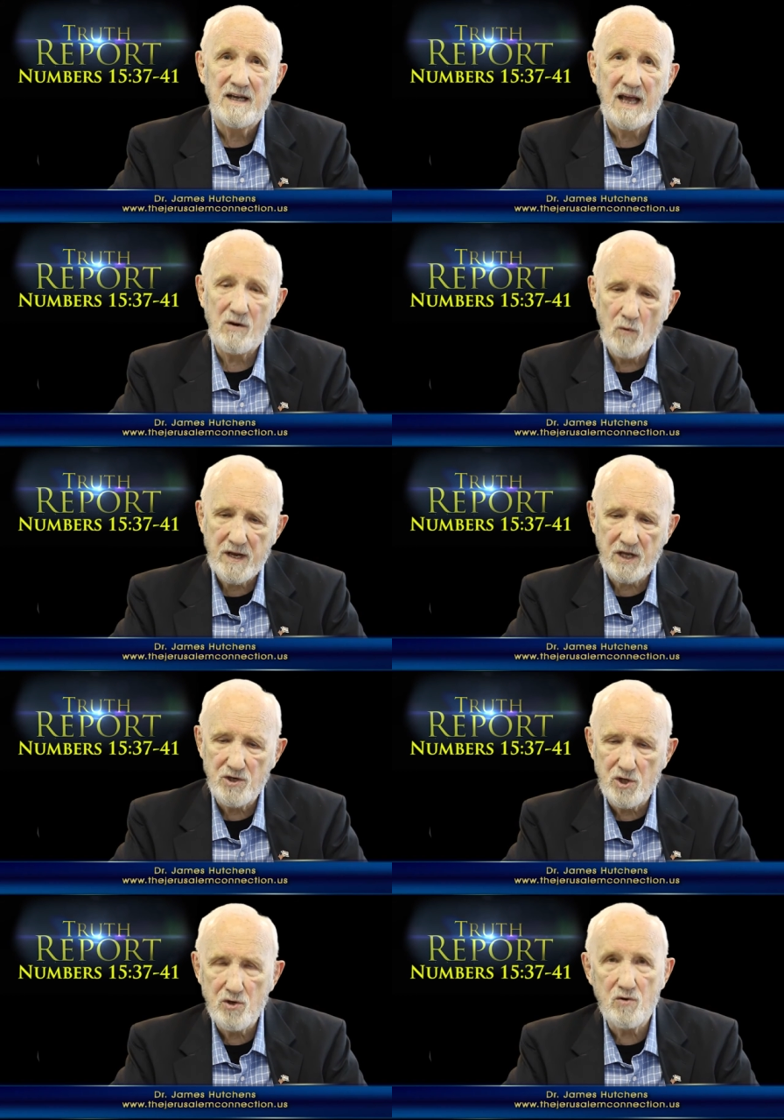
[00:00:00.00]
And we
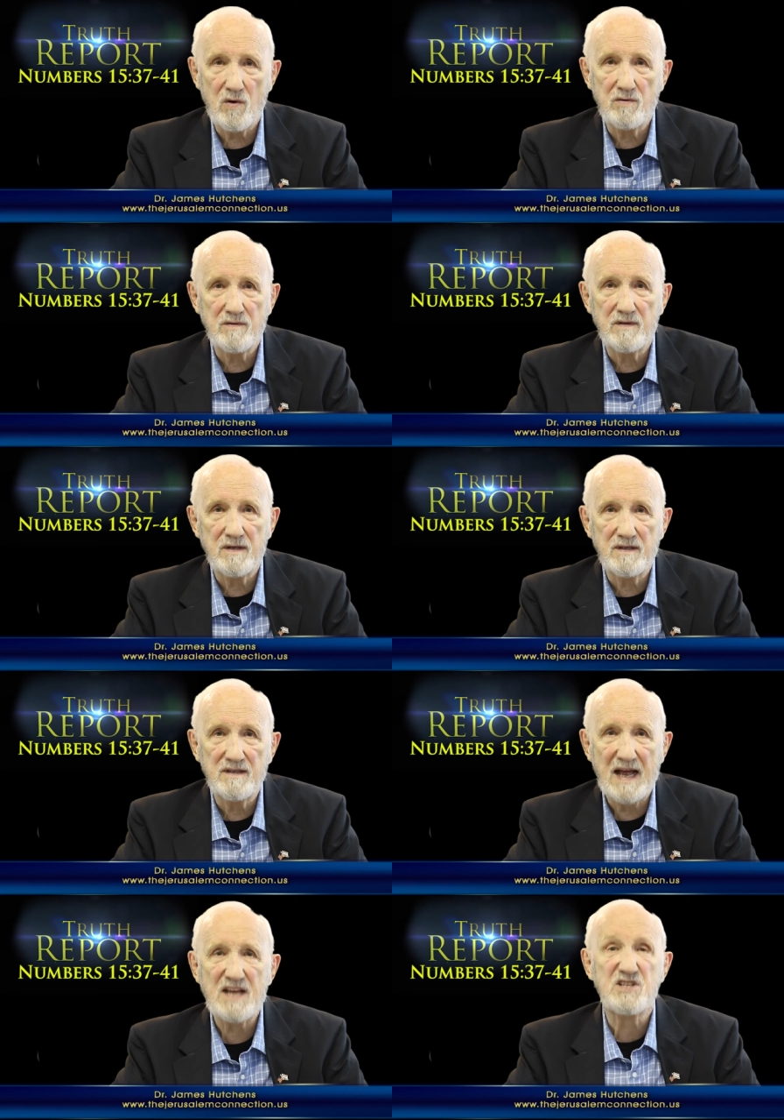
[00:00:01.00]
can do
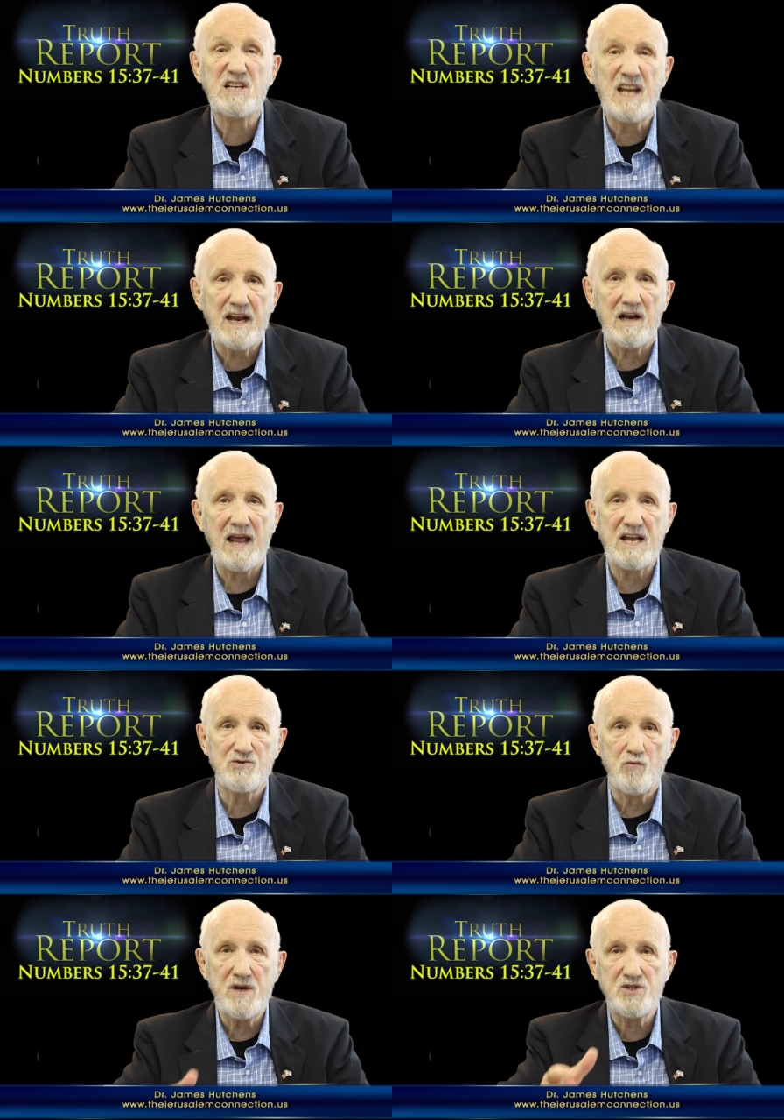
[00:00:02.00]
as little
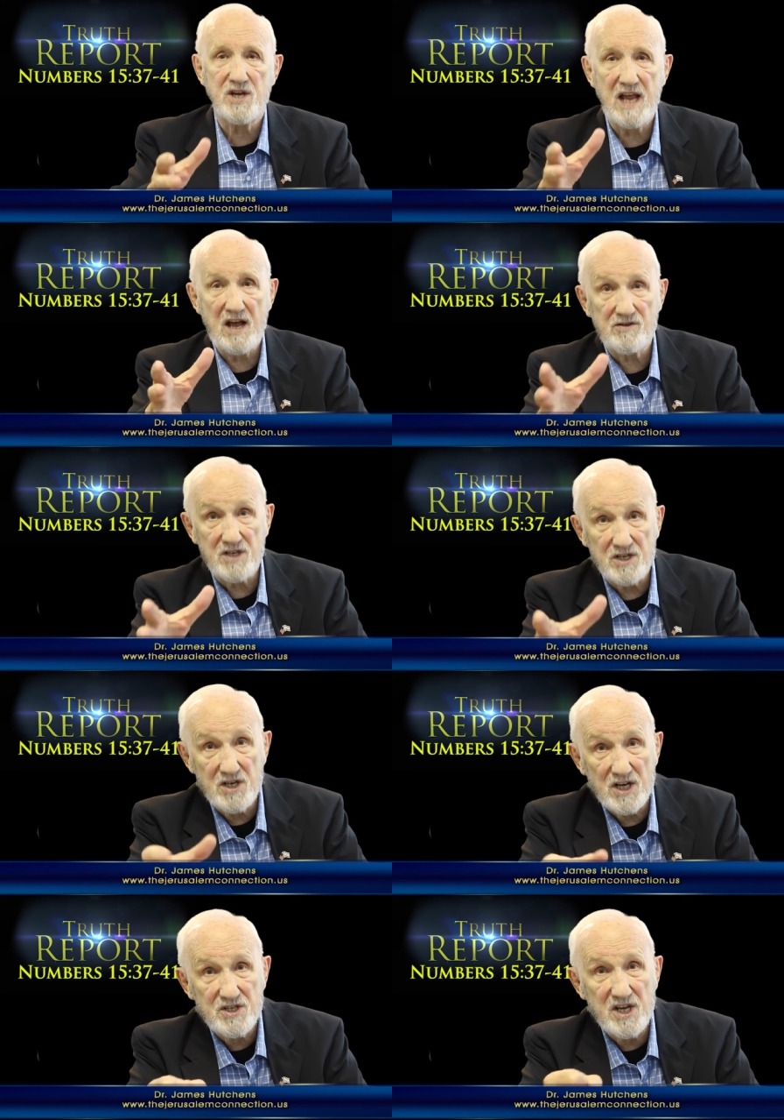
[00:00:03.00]
as reaching out to
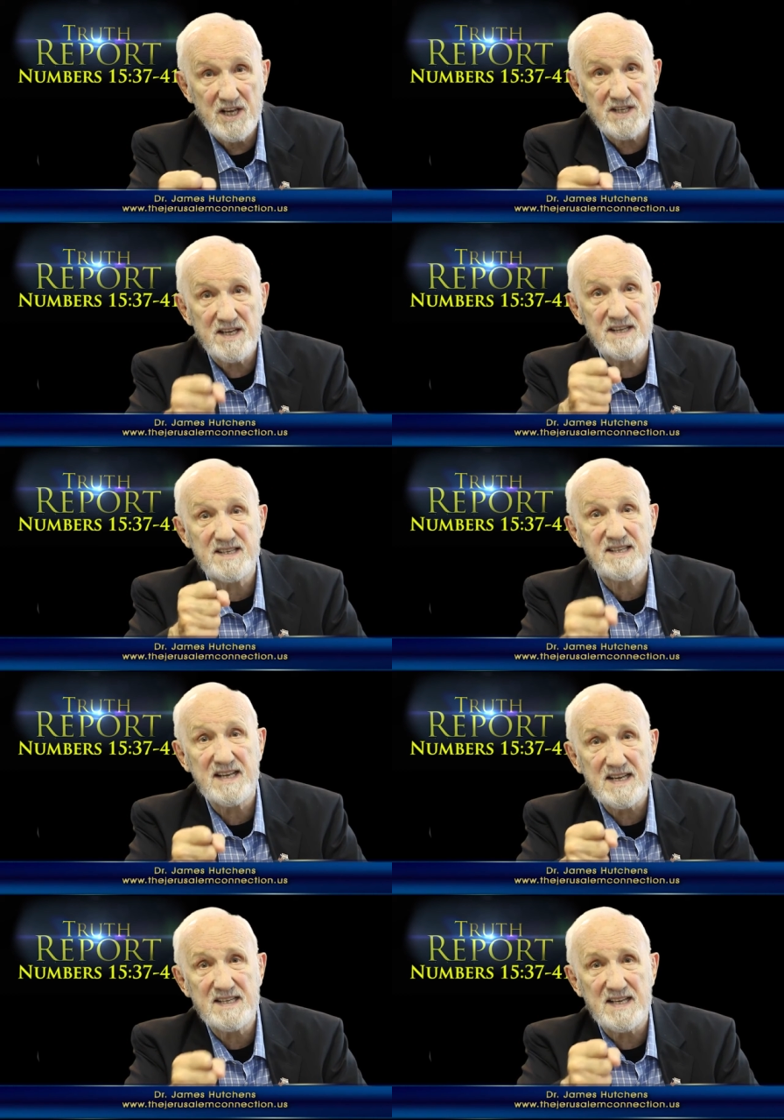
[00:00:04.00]
touch his
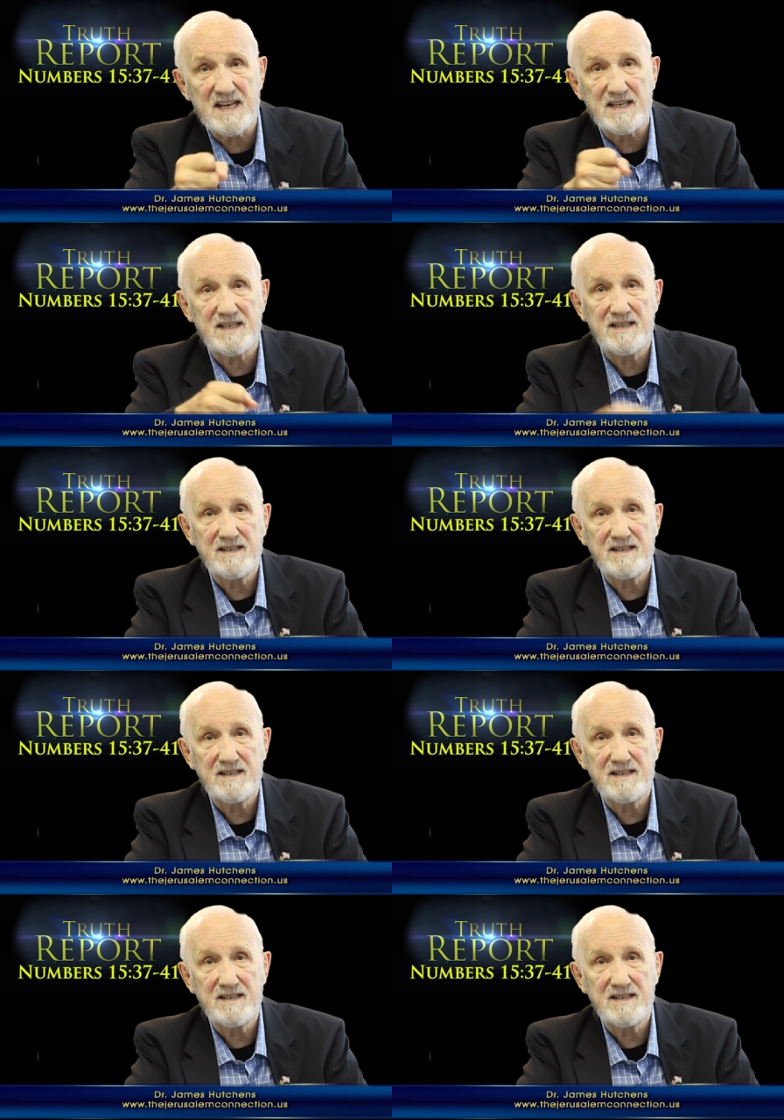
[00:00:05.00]
tzitzit.